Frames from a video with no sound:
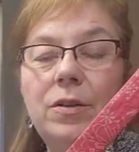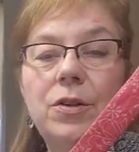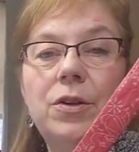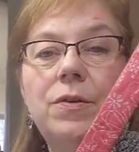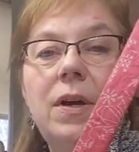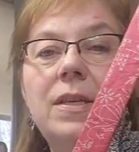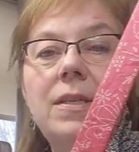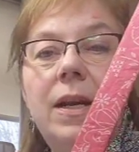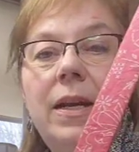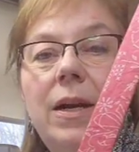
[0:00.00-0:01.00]
turned right
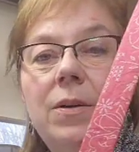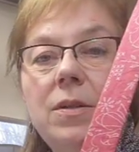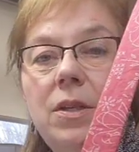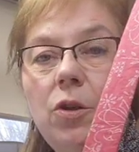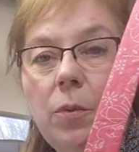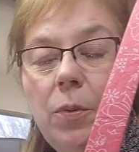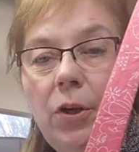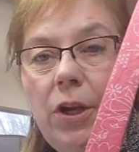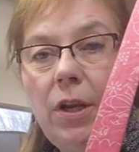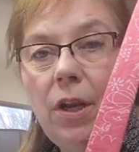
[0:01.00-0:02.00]
side out. See, they're
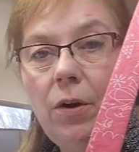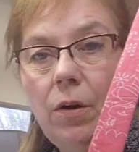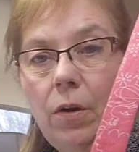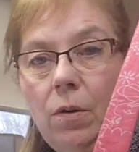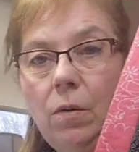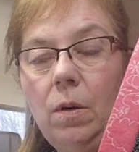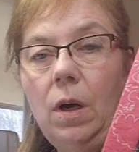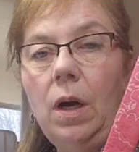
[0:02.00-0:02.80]
pretty narrow.